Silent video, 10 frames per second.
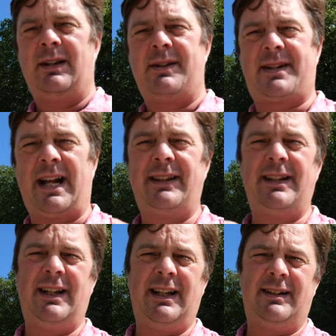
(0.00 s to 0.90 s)

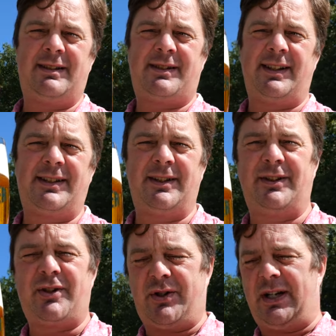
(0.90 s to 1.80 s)
standing there, sitting
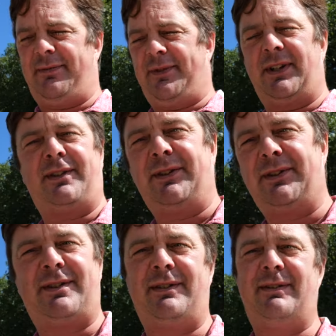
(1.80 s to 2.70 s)
on the shelf. And I thought,